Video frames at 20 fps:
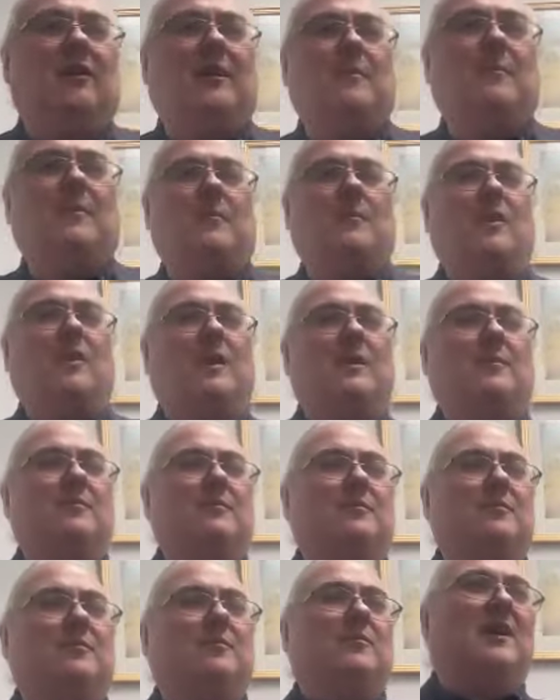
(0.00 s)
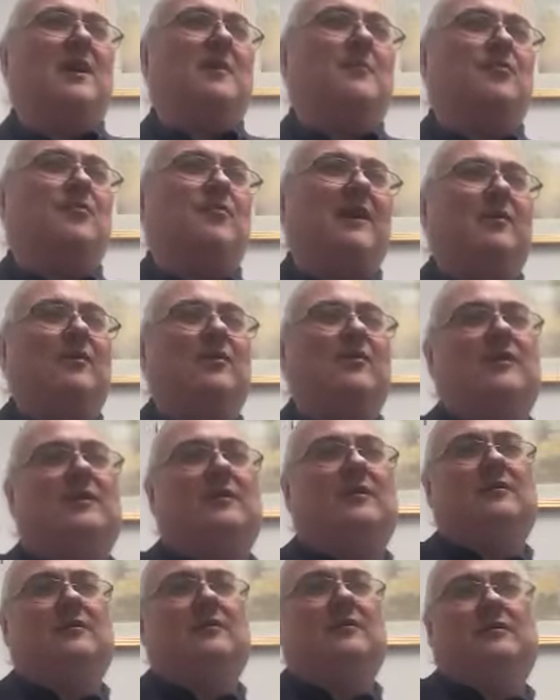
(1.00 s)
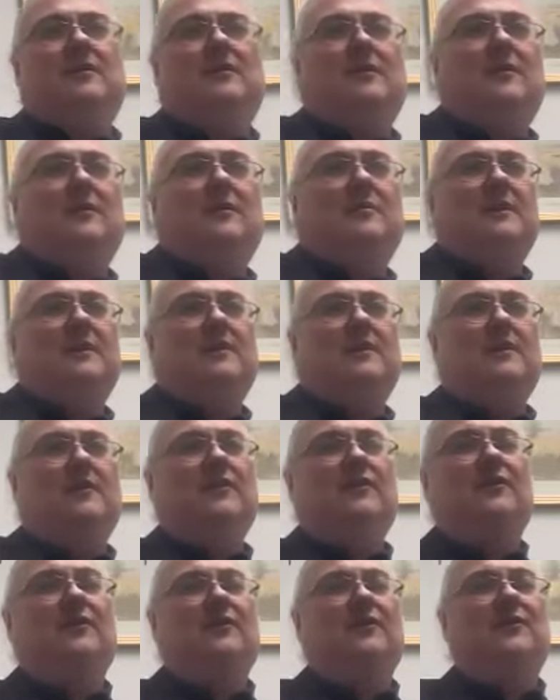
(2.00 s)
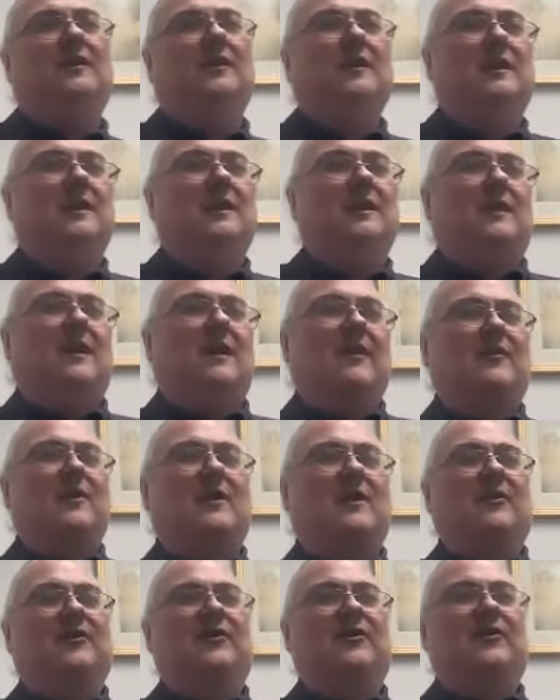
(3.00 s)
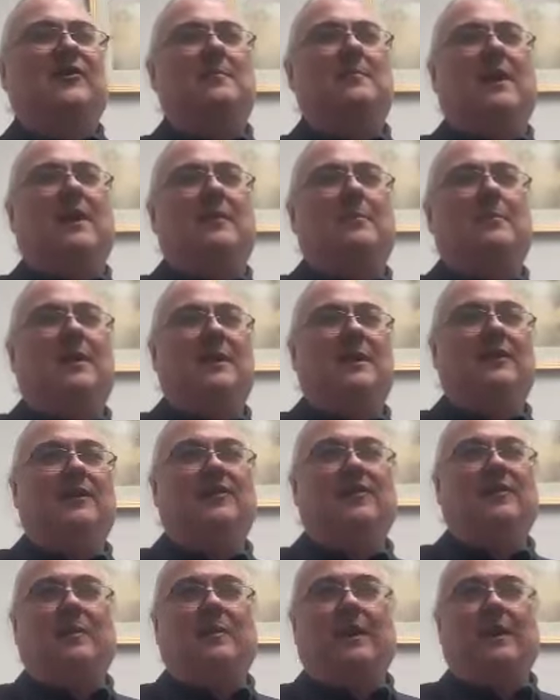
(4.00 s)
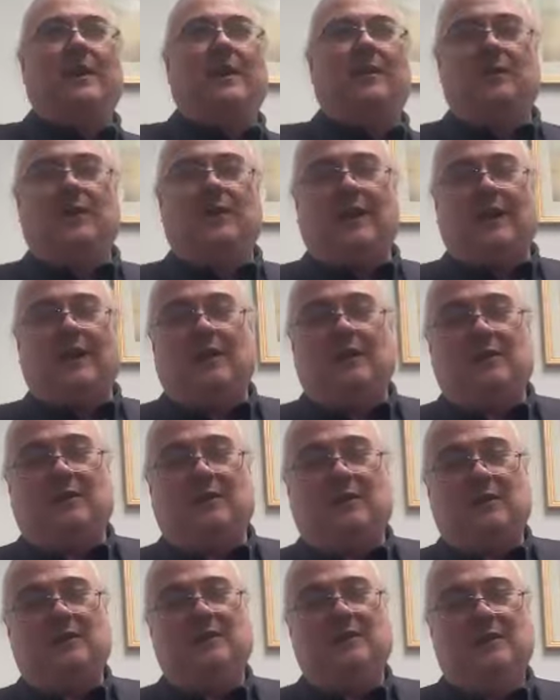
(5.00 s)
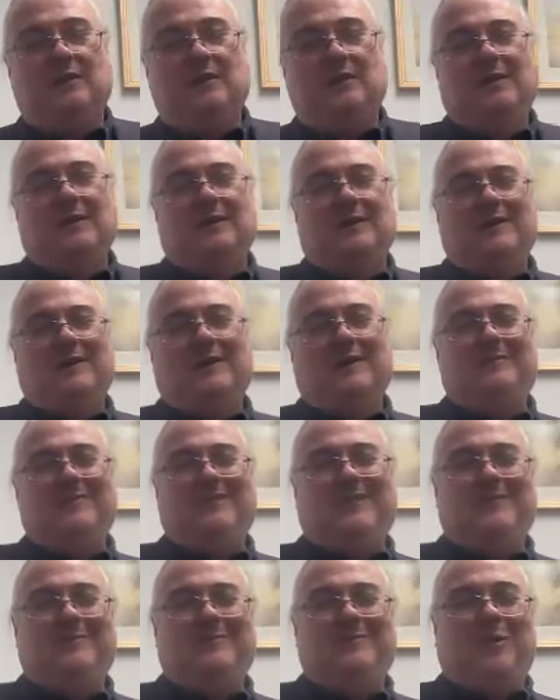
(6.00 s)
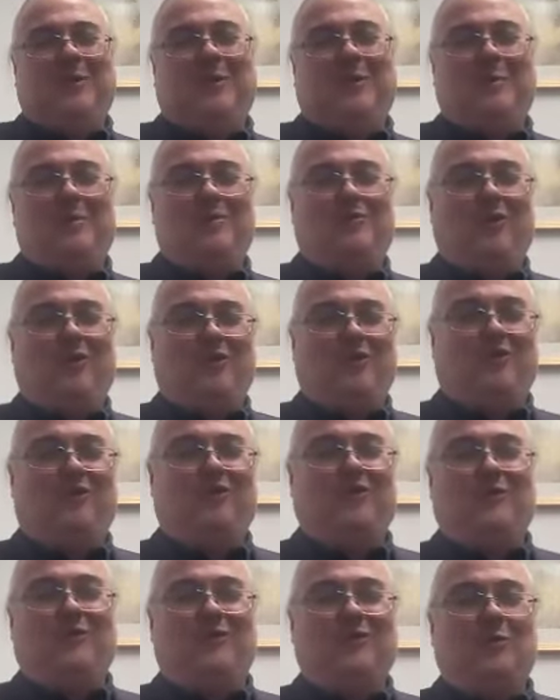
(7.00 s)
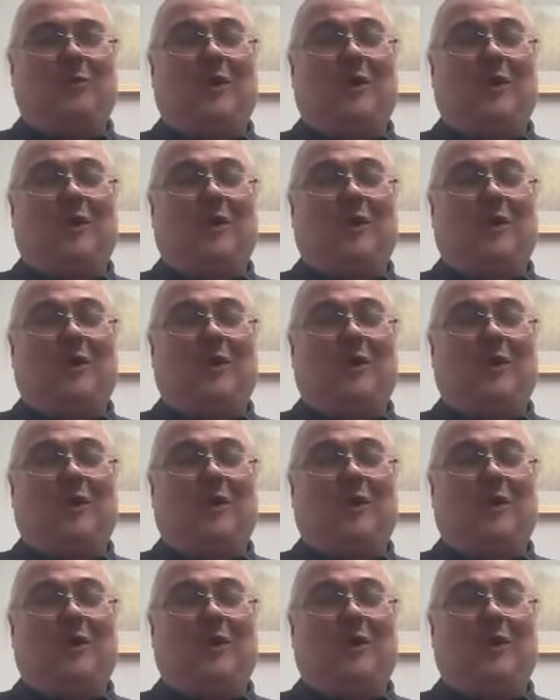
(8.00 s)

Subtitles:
I'm quite proud of it, because I've kind of said my piece about tonality in pop and rock songs.